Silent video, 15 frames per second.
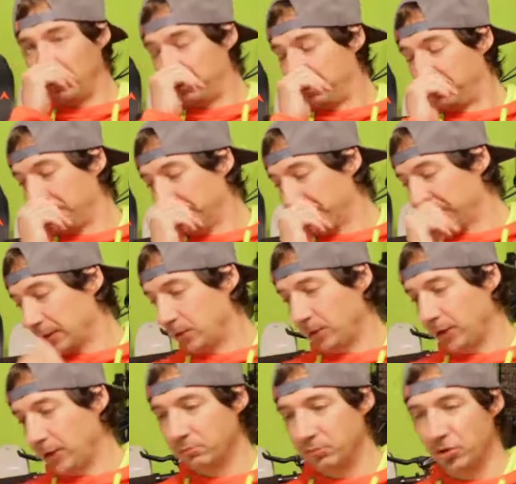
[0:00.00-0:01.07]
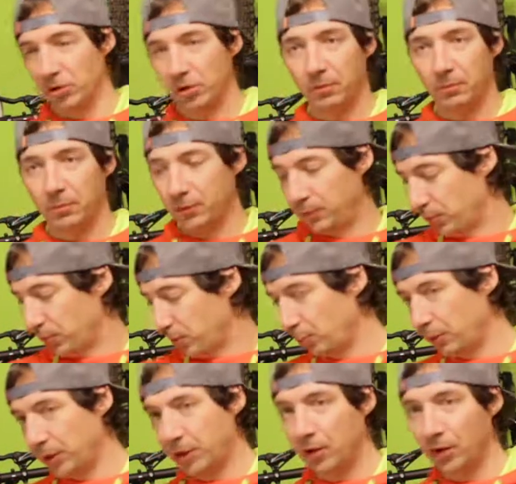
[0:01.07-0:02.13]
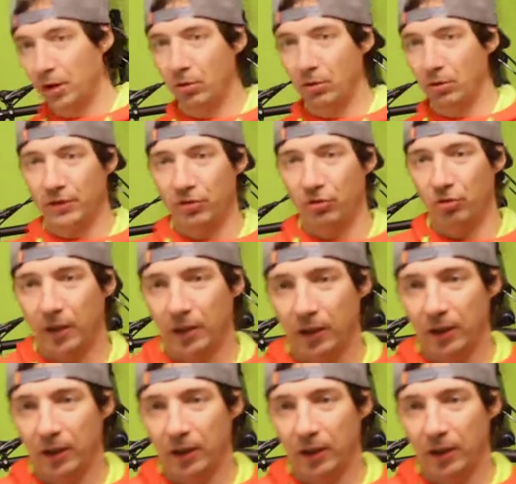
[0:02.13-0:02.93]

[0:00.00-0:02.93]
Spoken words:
cool. Okay, so before we go, let's